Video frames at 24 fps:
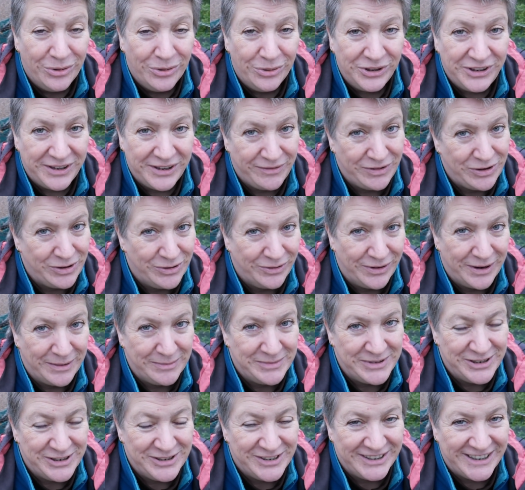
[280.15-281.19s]
whatever you're
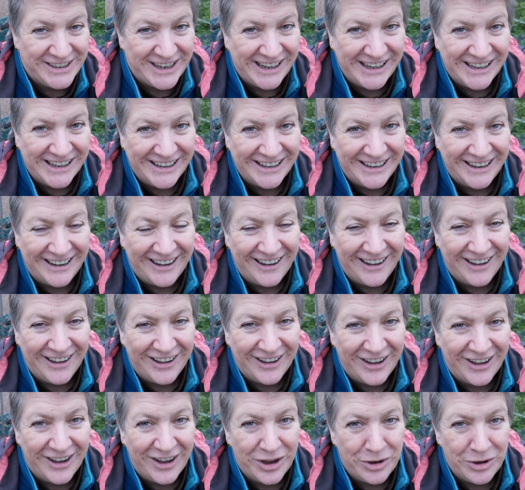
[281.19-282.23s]
up to today,
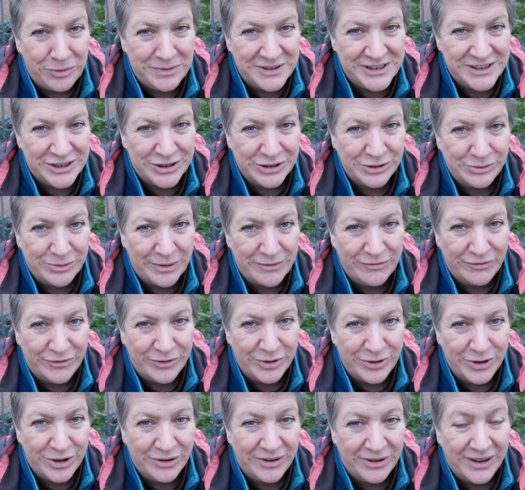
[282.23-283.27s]
I hope it's a good one
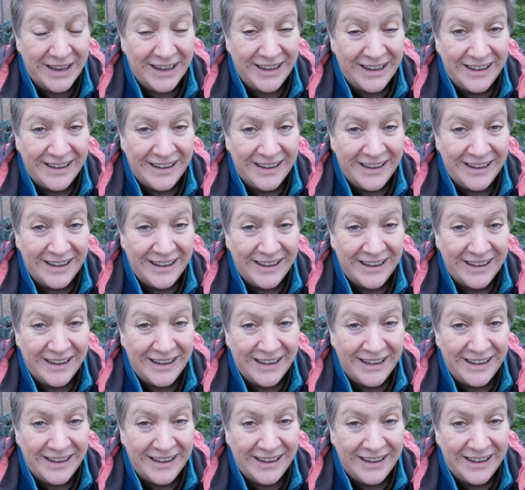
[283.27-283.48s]
for you.